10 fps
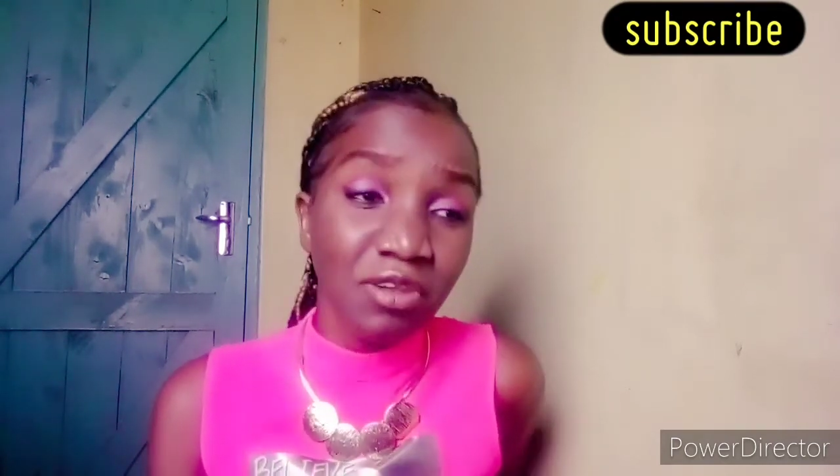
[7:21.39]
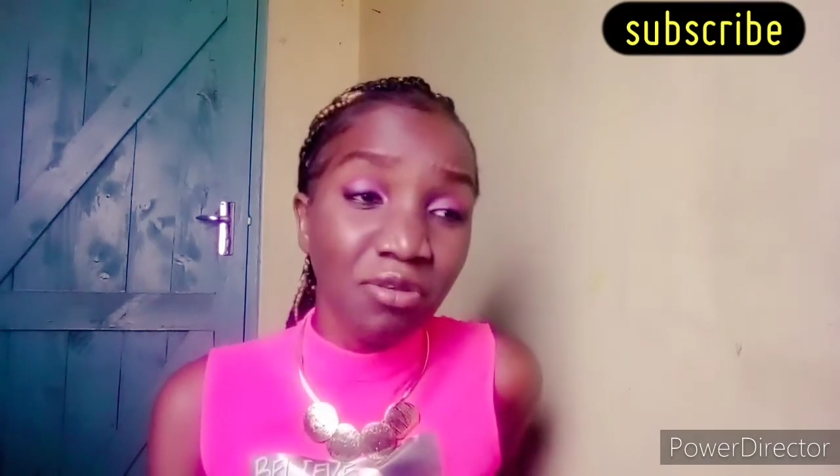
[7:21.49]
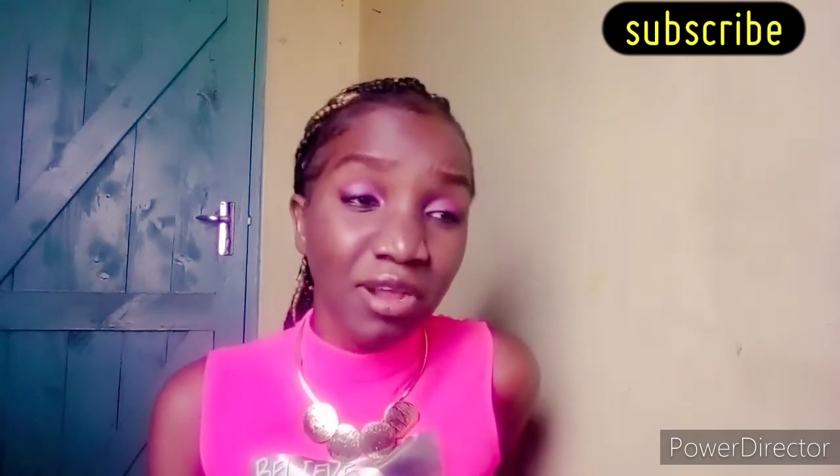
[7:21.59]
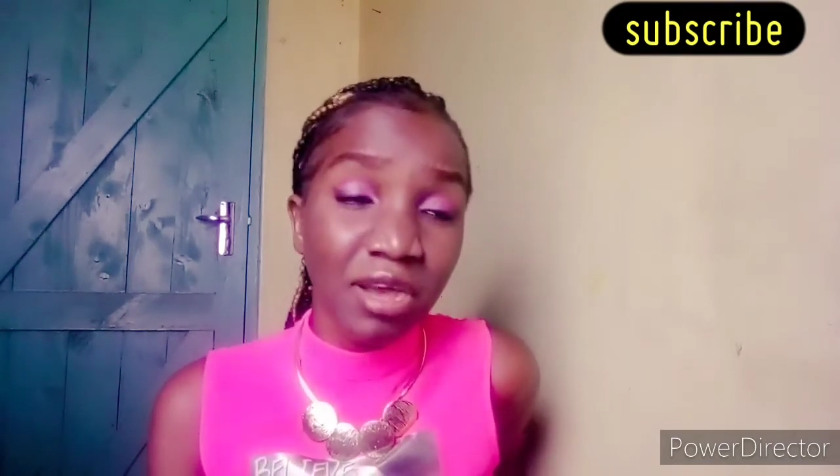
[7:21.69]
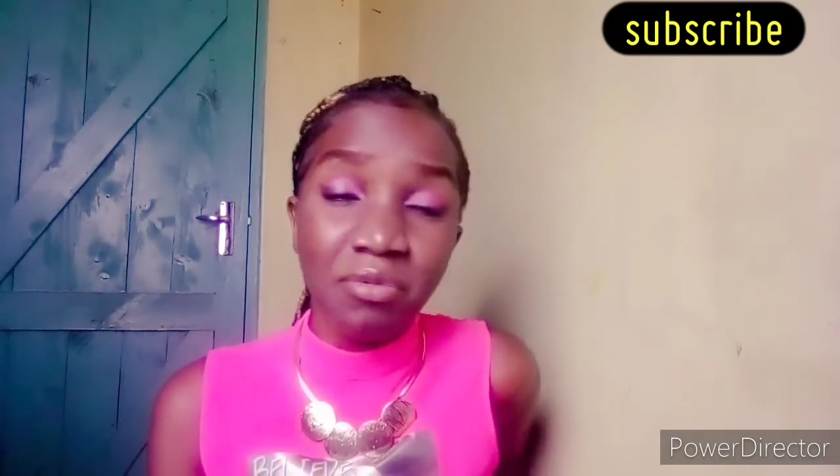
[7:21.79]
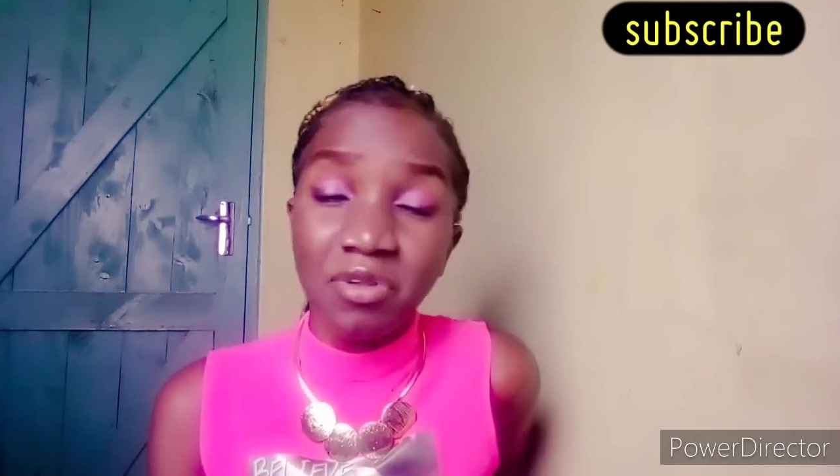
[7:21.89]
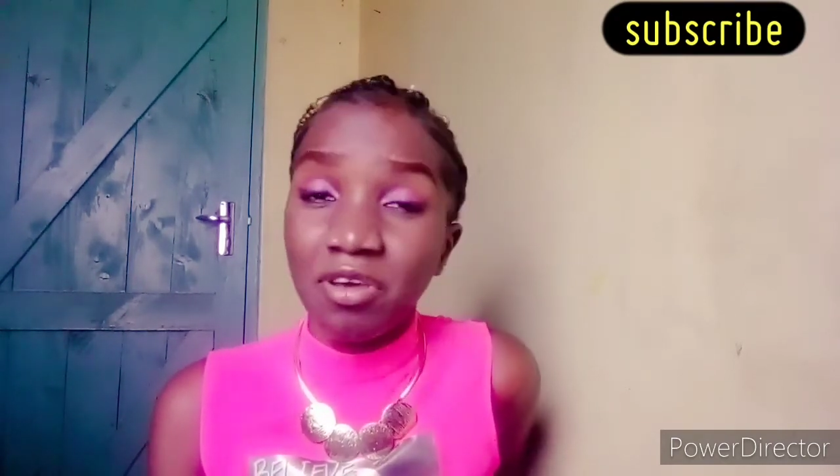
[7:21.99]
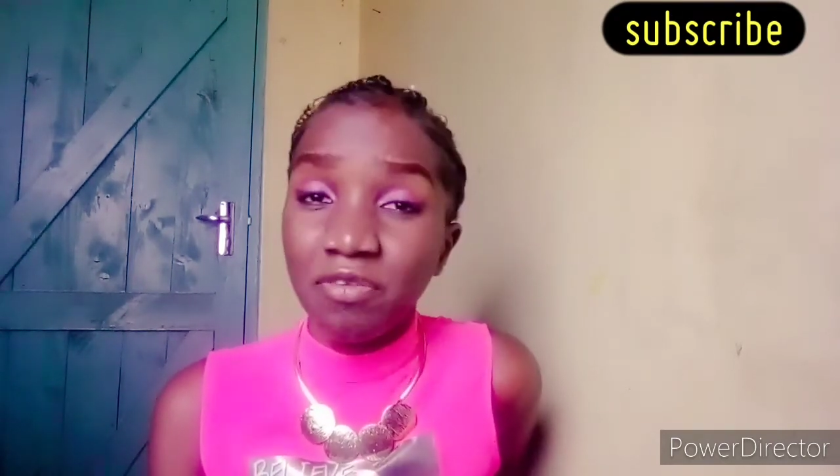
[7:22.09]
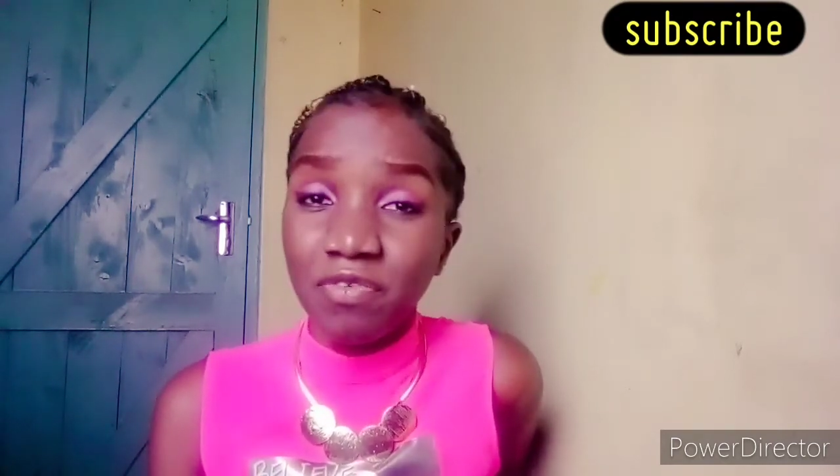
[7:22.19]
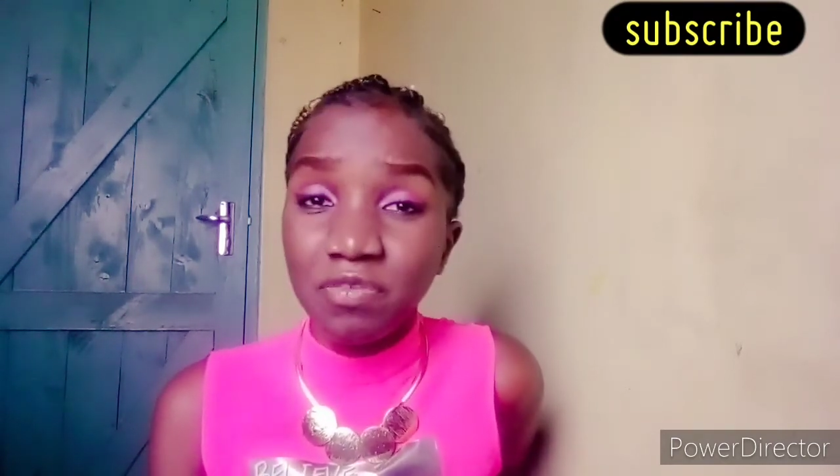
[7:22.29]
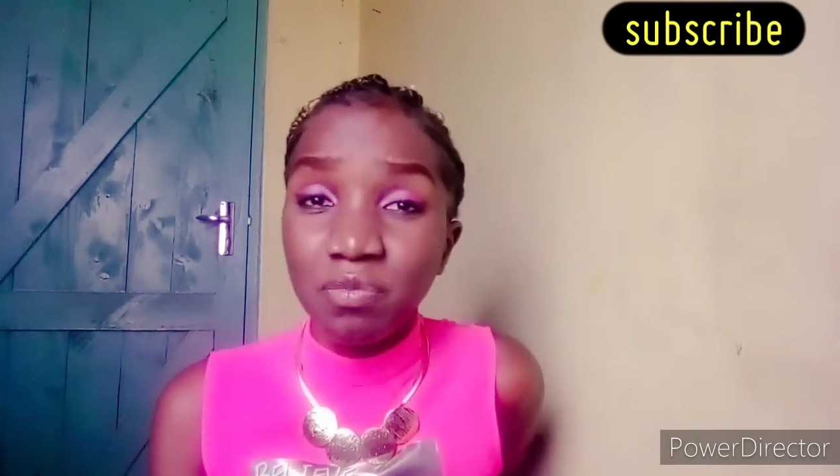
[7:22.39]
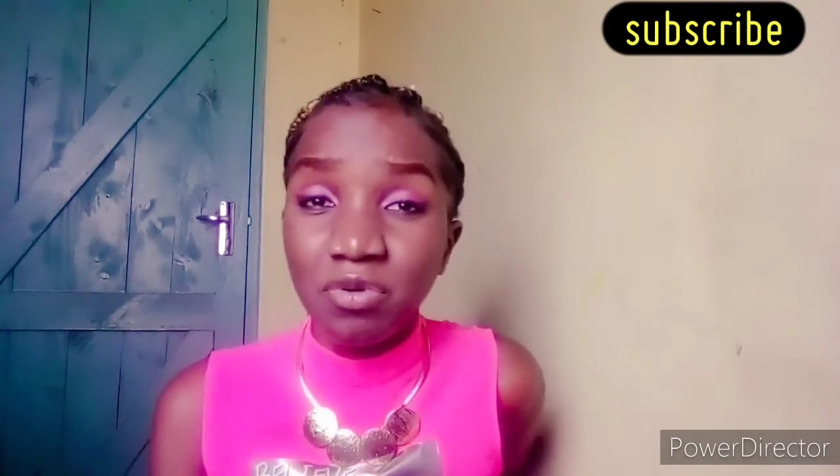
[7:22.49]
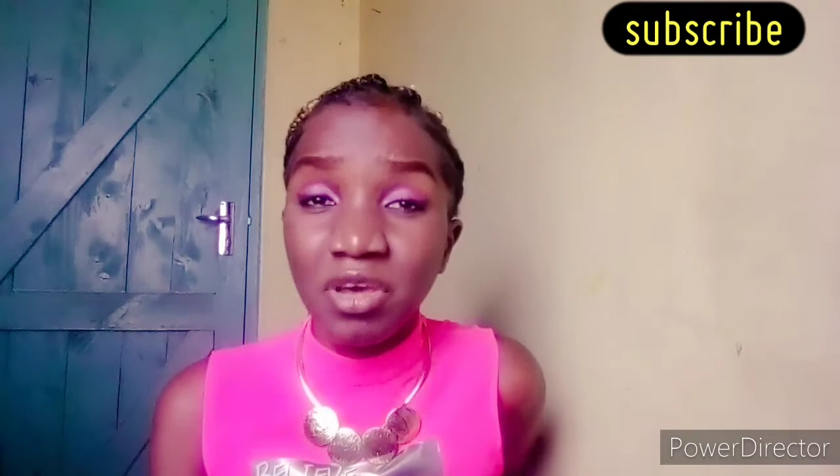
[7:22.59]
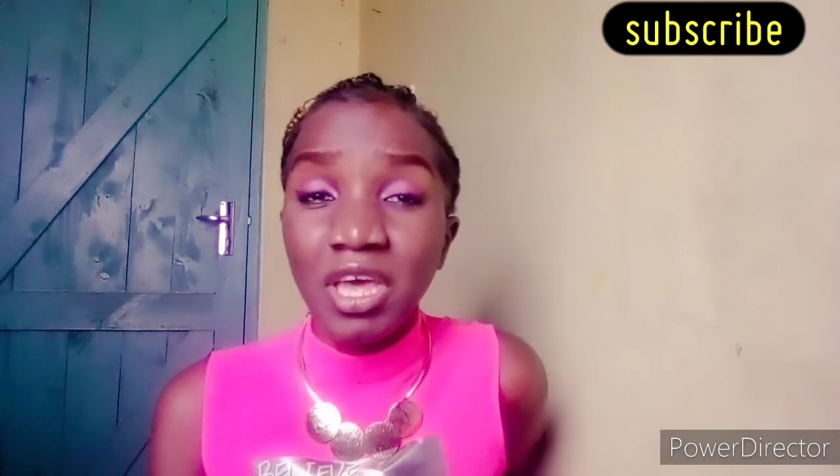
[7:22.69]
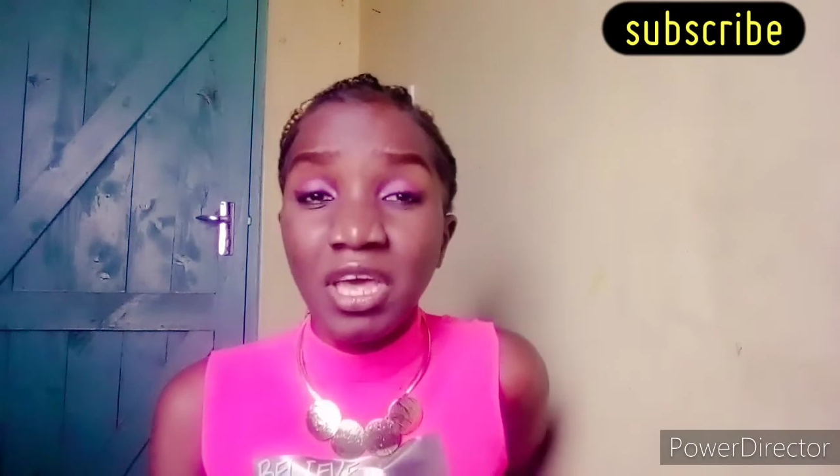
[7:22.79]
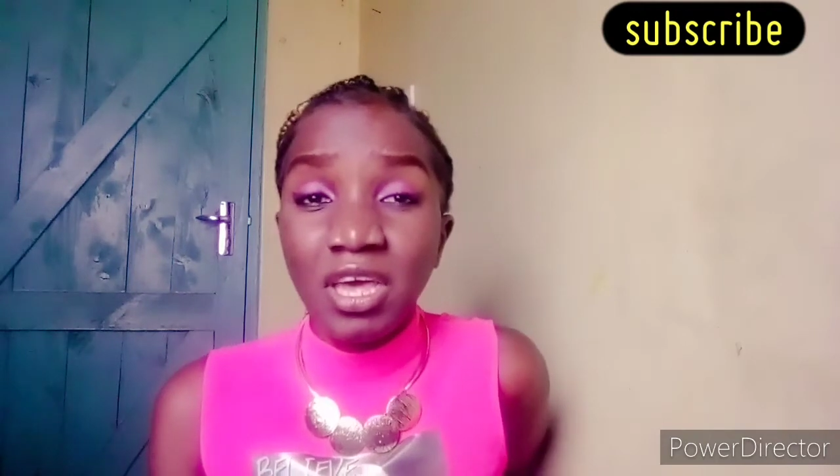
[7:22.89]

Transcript: Then you'll come on our Facebook.